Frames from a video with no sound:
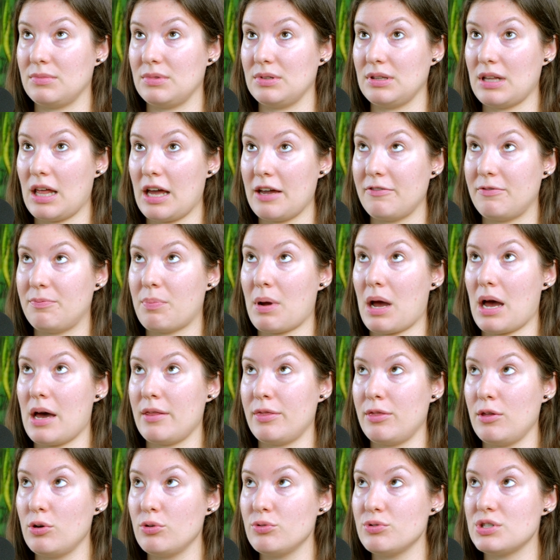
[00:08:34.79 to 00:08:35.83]
live
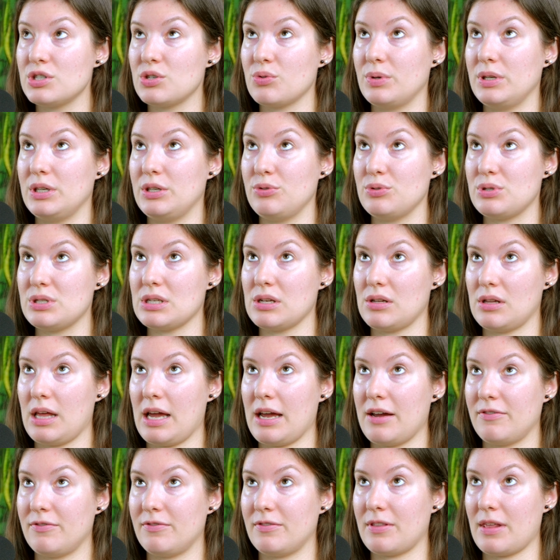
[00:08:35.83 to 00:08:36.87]
pothos, so we do still
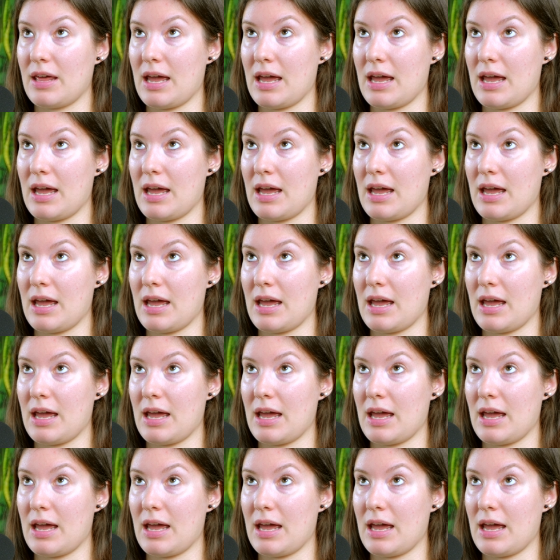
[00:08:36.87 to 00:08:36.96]
have